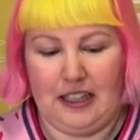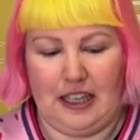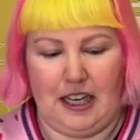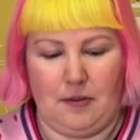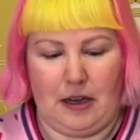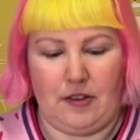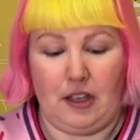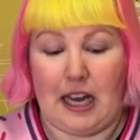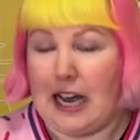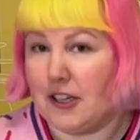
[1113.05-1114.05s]
I
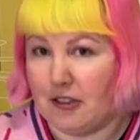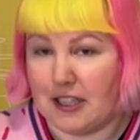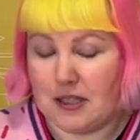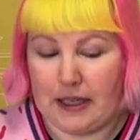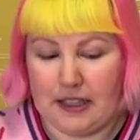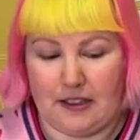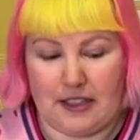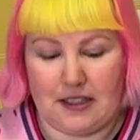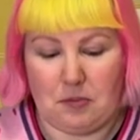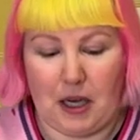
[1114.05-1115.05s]
think I underestimated
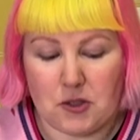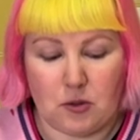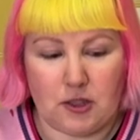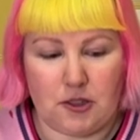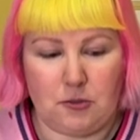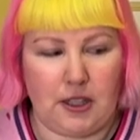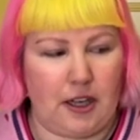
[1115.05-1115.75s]
this puzzle a little bit.